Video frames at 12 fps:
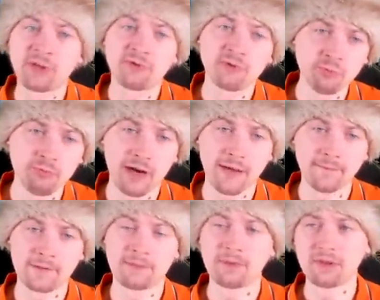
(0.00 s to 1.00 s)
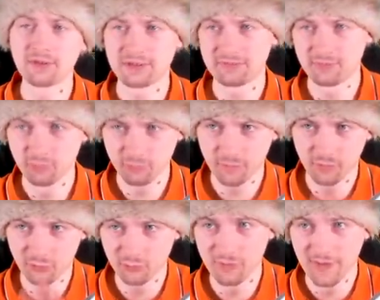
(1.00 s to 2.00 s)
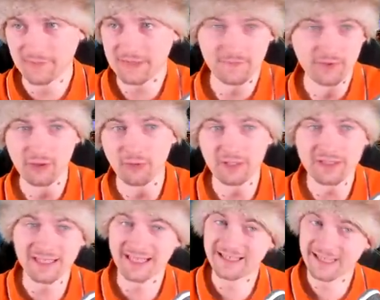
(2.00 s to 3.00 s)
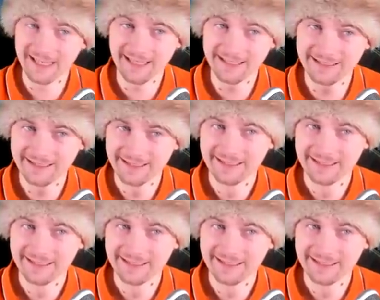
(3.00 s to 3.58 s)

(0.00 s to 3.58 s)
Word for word: wait two months, because two, for two months, even though he, he died,